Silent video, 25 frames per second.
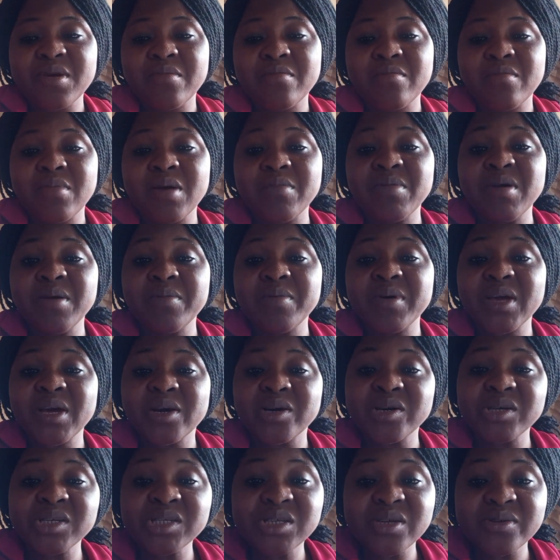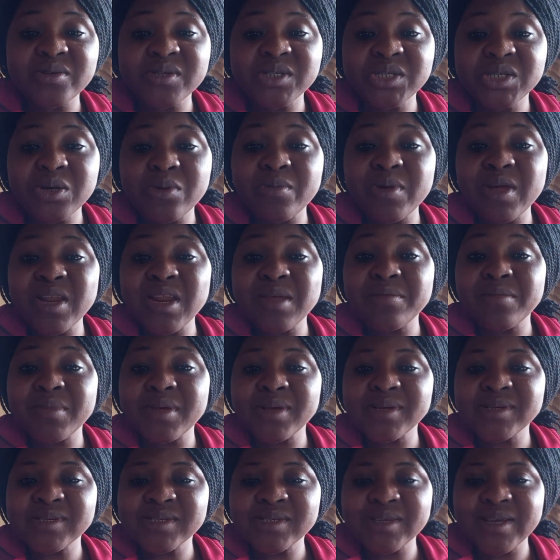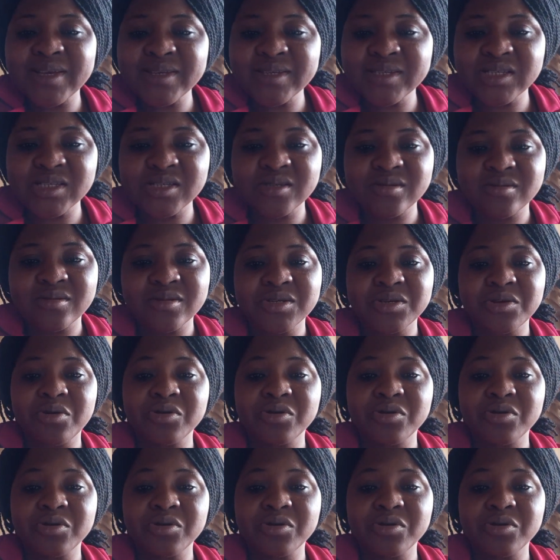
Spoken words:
maybe because of so many mistakes